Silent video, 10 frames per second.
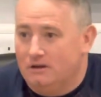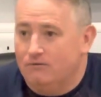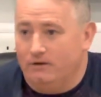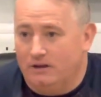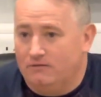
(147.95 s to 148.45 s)

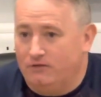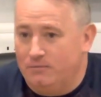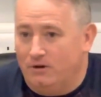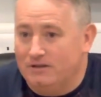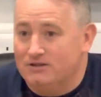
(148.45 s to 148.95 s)
If we can get 5
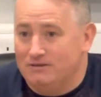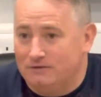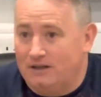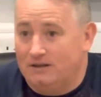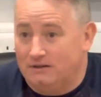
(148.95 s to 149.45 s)
points, even
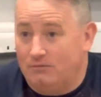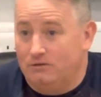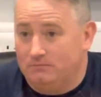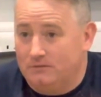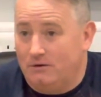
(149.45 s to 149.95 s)
that
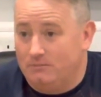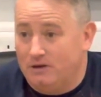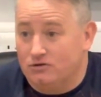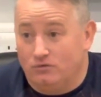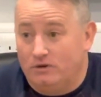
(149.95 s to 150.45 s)
would
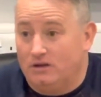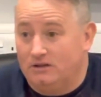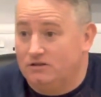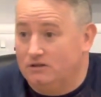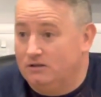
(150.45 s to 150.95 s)
make sure we got
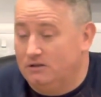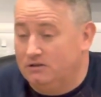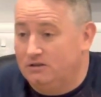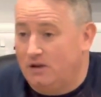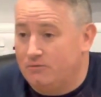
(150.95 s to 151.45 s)
into
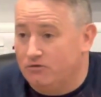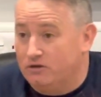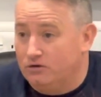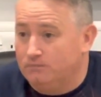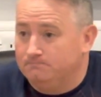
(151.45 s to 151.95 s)
the top three.
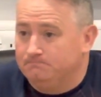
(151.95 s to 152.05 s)
You know.